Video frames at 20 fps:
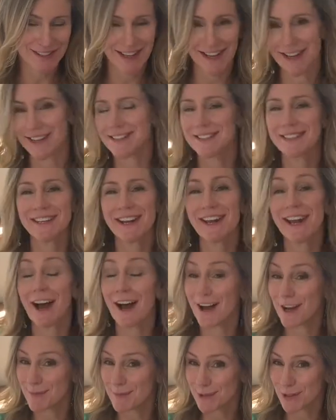And today
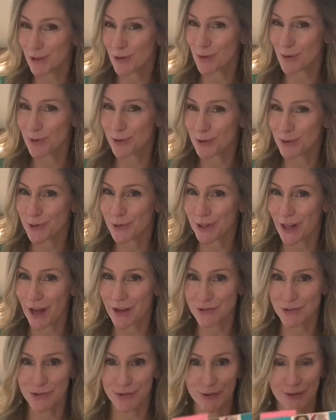I'm in the Quarto
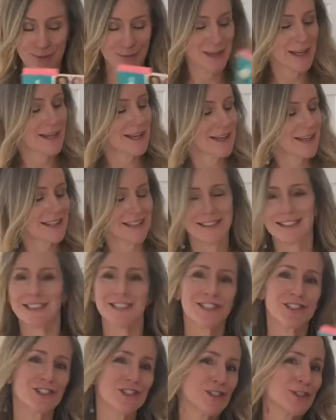classroom to
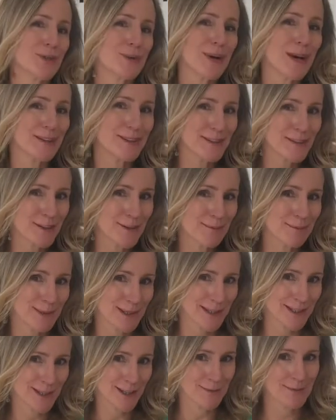teach you a little
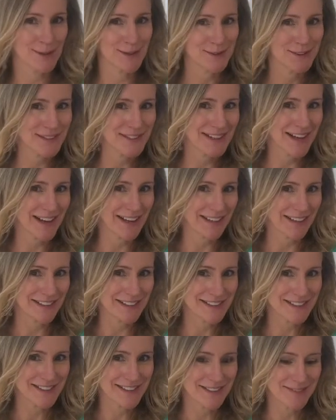bit about
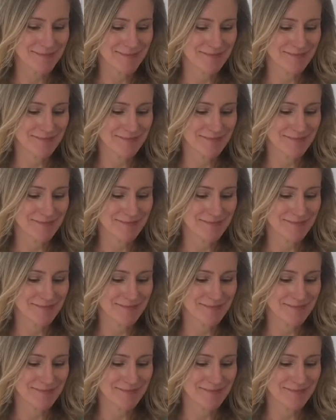science.